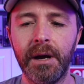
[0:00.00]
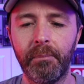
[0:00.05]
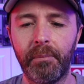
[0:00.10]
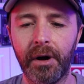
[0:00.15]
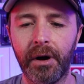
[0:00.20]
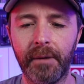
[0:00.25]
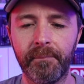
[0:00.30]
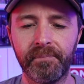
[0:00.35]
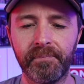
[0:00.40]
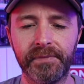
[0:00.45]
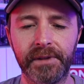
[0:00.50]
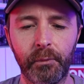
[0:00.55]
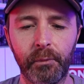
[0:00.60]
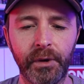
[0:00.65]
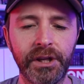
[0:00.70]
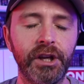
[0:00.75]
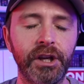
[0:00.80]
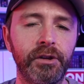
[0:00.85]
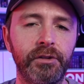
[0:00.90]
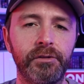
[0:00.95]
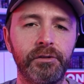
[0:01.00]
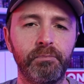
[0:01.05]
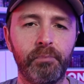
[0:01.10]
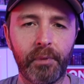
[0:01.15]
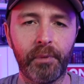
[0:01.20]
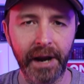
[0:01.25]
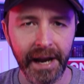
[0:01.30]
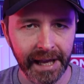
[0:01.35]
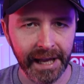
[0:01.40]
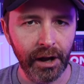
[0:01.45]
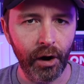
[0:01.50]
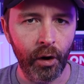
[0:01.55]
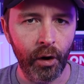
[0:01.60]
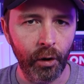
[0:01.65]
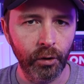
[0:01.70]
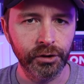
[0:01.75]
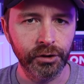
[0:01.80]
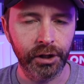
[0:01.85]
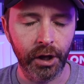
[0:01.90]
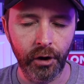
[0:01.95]
But when you break it
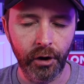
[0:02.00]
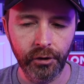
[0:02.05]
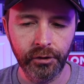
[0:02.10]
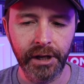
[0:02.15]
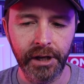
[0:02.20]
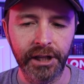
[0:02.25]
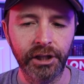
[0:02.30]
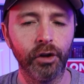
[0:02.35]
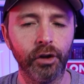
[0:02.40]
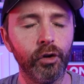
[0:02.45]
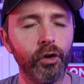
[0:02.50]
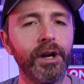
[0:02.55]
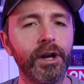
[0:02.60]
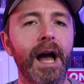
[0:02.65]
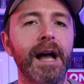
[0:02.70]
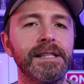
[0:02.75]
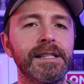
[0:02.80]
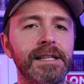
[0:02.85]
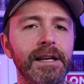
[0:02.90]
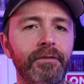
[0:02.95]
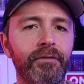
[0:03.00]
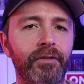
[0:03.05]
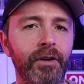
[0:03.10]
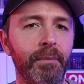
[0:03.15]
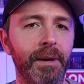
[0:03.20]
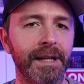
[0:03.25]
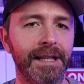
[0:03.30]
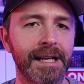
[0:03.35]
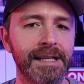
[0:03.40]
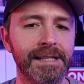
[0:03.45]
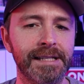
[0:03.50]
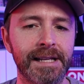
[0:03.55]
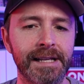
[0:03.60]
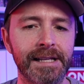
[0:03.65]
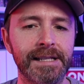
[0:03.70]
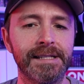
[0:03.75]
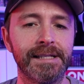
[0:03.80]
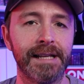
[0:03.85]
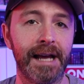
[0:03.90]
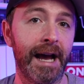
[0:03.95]
all down and you look at it from a
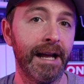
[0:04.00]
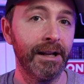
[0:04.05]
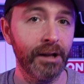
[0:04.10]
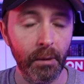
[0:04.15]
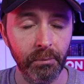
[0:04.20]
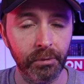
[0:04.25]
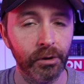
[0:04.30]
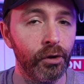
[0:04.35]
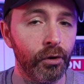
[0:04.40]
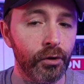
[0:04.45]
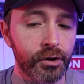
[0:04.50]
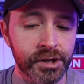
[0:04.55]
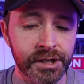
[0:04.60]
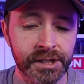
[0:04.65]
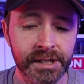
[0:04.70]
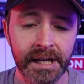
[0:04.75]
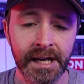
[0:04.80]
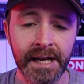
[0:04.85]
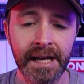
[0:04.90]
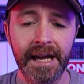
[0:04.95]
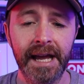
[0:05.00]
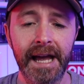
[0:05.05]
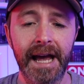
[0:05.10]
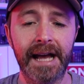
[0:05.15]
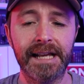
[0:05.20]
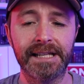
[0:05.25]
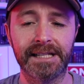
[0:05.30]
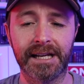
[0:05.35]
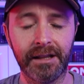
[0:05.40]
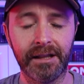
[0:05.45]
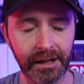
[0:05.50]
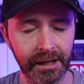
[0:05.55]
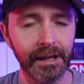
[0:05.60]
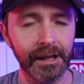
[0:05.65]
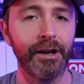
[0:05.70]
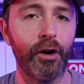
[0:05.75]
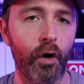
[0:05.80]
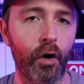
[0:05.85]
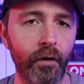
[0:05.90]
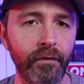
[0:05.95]
distance and up close, it's
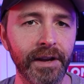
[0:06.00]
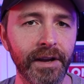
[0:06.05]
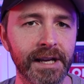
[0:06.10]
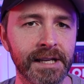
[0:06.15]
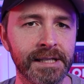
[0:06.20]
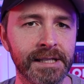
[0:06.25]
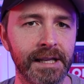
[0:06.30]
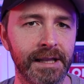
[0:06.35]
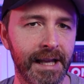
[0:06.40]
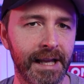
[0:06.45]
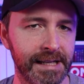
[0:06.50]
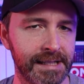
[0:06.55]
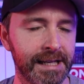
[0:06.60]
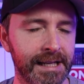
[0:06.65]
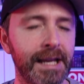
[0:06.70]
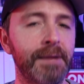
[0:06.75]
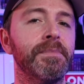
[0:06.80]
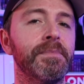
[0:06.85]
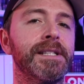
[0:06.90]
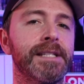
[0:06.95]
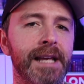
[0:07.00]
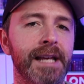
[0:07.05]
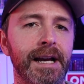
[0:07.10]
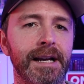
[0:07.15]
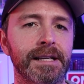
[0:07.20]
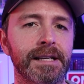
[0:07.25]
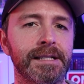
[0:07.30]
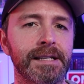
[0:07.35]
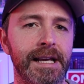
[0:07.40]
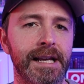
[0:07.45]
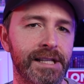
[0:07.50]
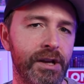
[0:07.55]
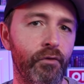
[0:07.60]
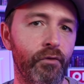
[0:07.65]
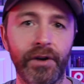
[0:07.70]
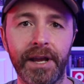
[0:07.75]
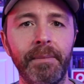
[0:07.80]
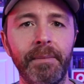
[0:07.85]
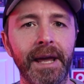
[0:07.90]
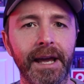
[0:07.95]
clearly obvious that Scream 6 is a
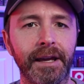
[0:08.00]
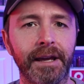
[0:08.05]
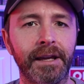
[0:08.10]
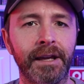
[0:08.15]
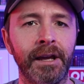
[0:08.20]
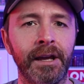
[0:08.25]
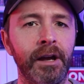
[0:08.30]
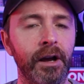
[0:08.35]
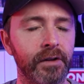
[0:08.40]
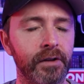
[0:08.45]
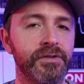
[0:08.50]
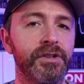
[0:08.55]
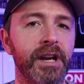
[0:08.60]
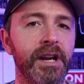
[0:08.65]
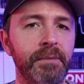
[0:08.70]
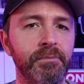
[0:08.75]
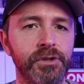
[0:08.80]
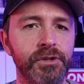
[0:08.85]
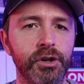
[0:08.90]
remake of Scream